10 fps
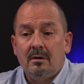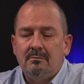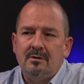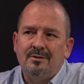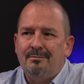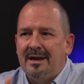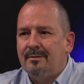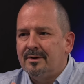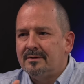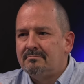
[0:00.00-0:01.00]
well, not many,
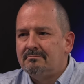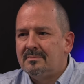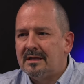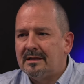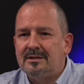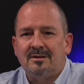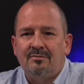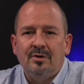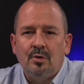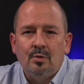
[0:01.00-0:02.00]
but at least a
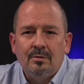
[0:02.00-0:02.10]
few